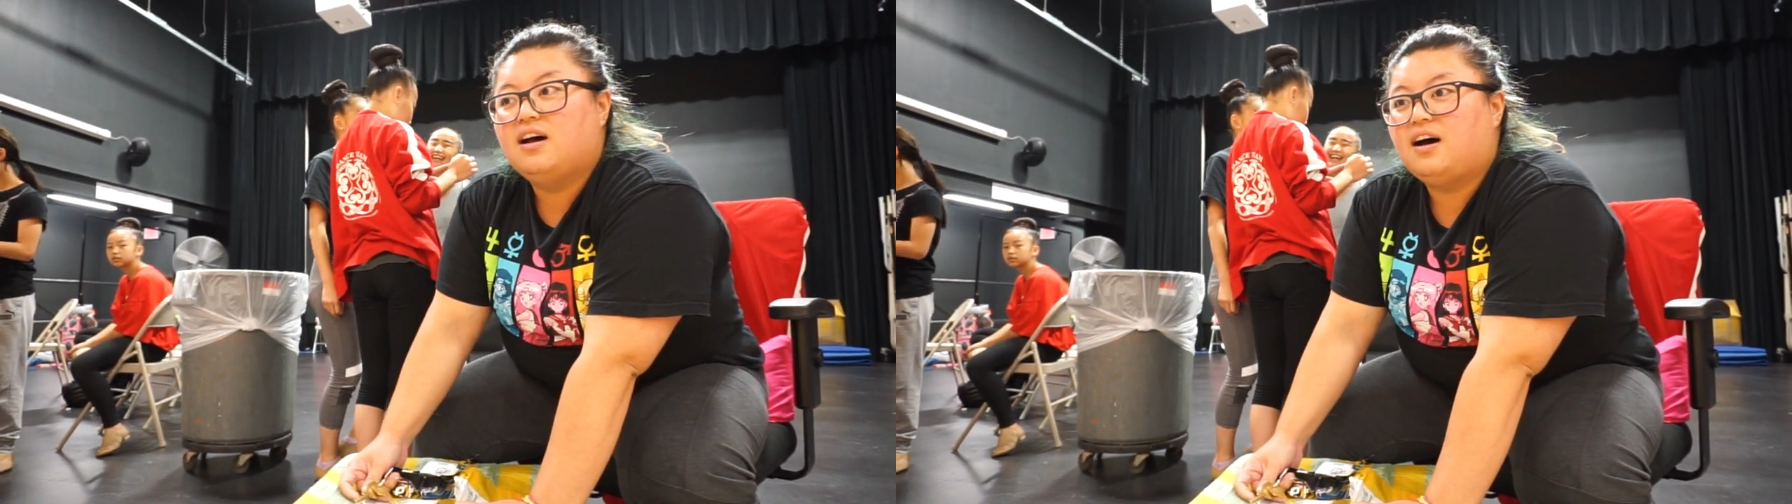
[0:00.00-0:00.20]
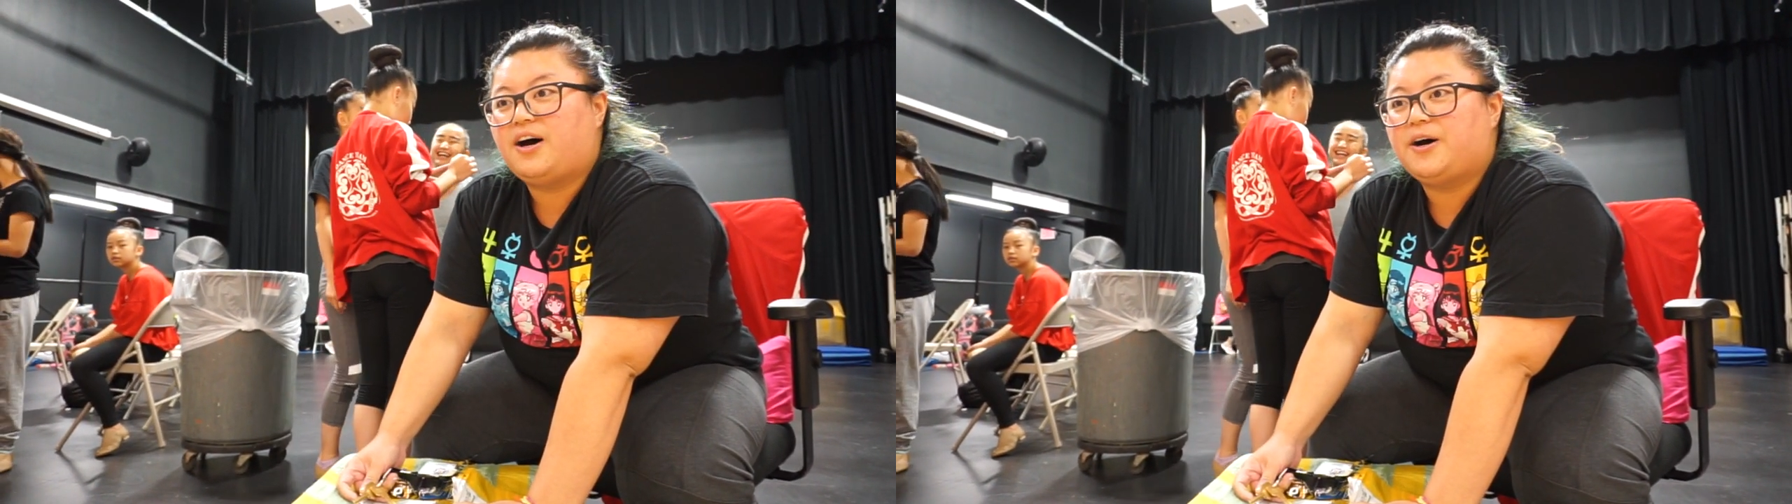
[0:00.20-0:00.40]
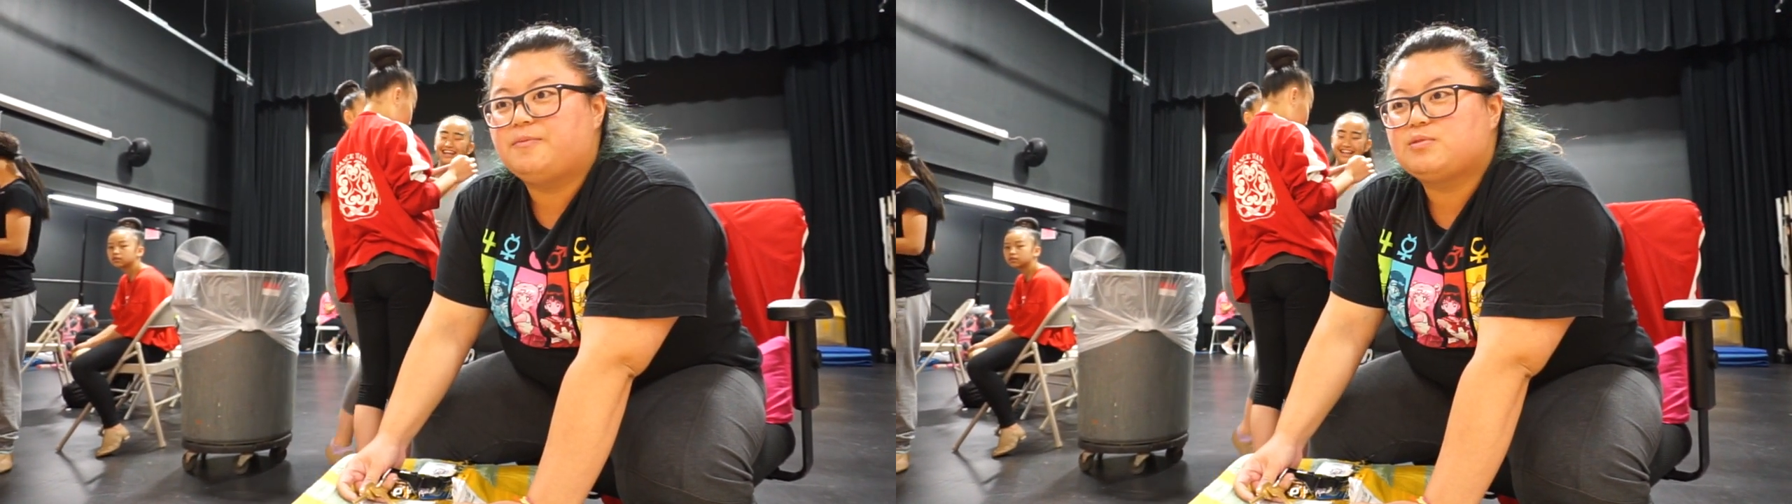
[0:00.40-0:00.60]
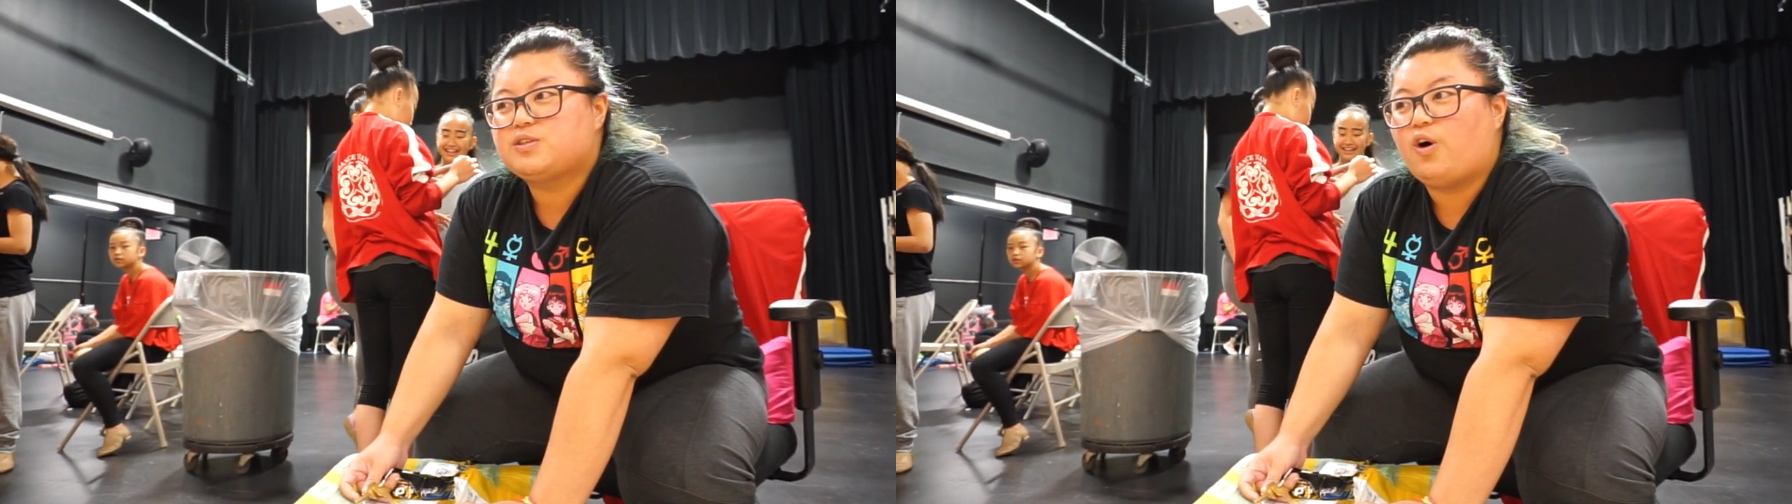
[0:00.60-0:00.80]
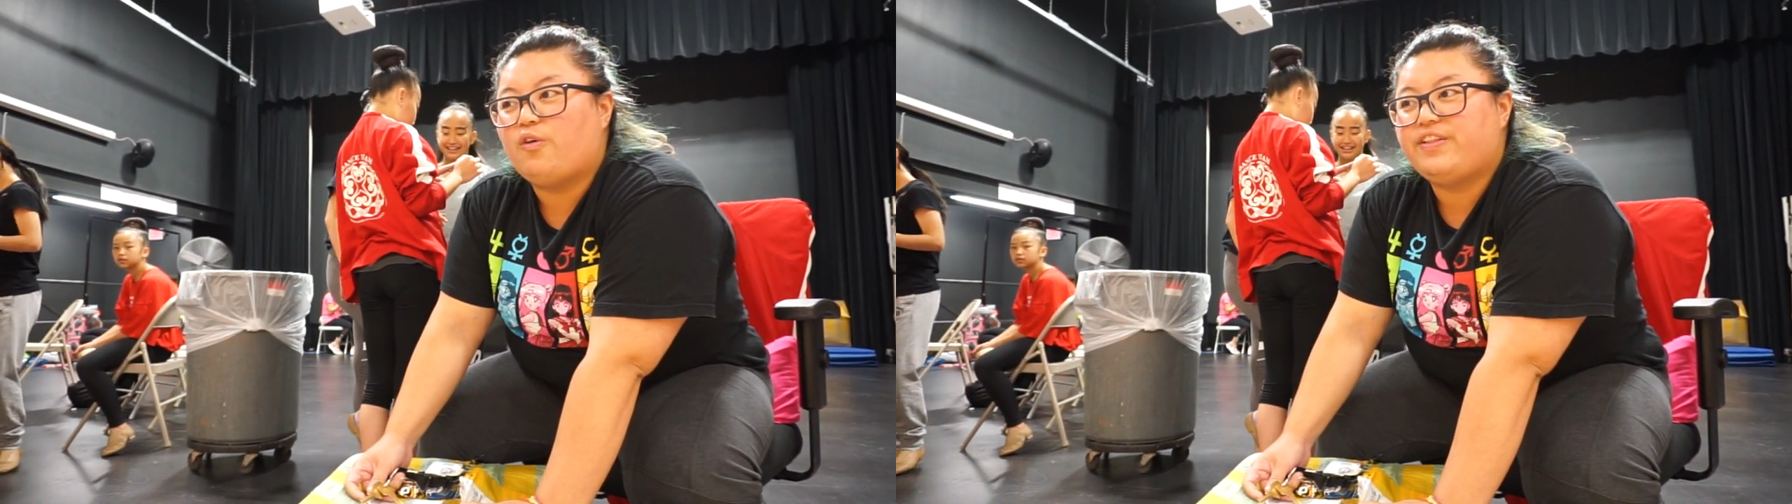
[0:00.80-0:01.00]
Um,
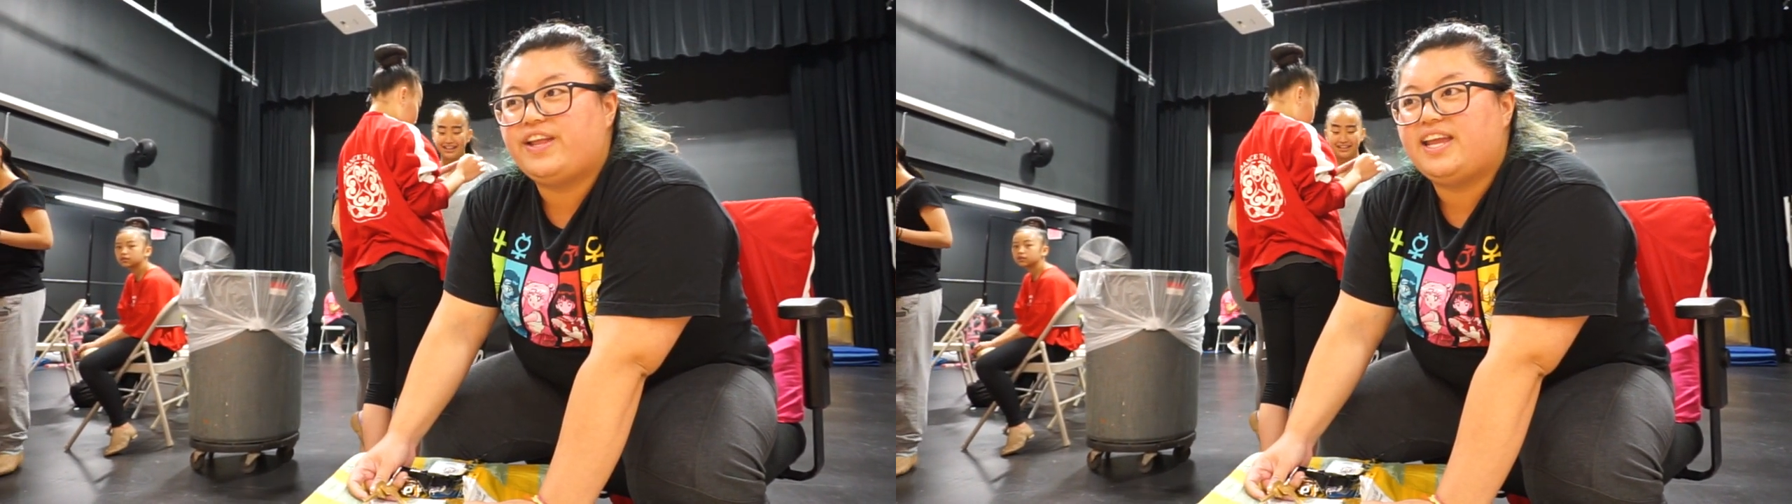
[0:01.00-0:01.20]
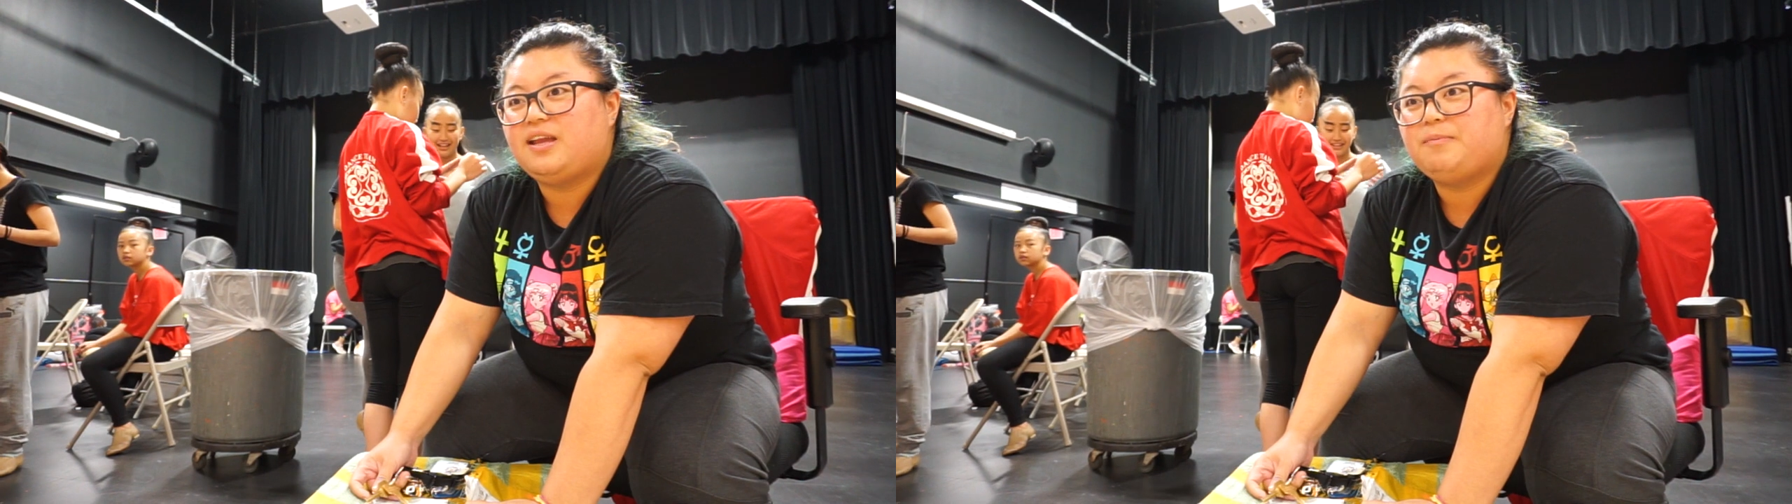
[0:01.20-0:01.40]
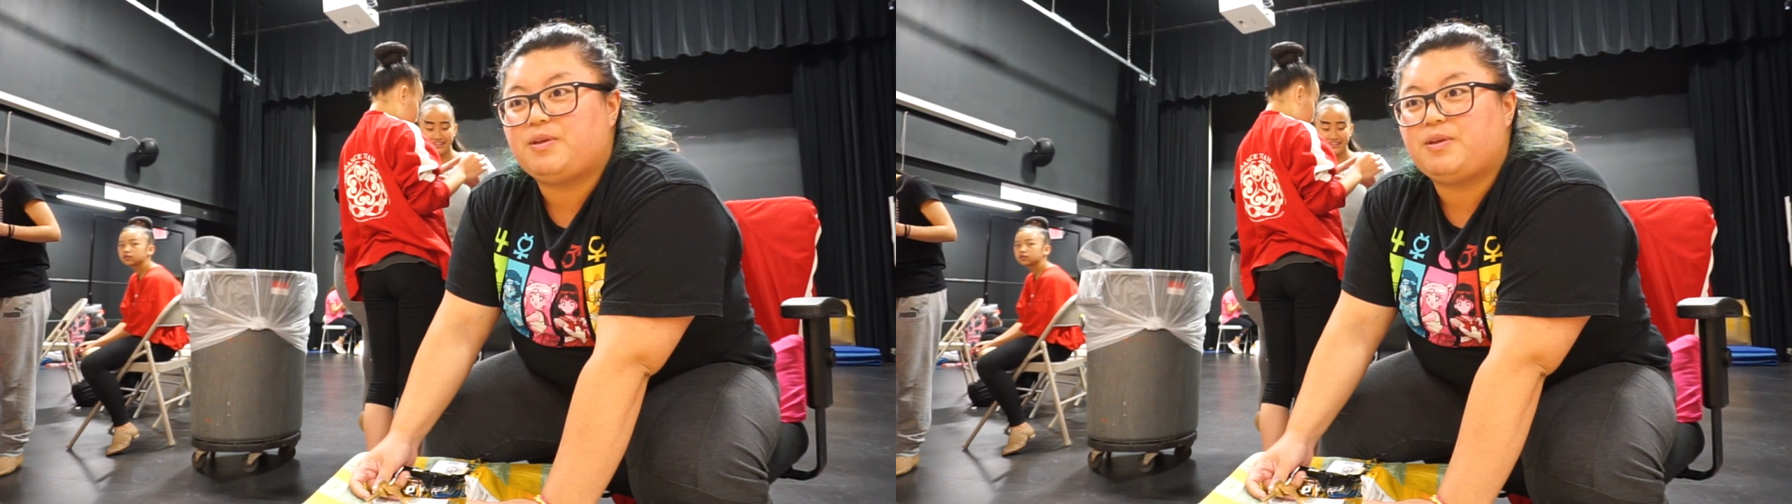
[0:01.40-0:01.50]
so hopefully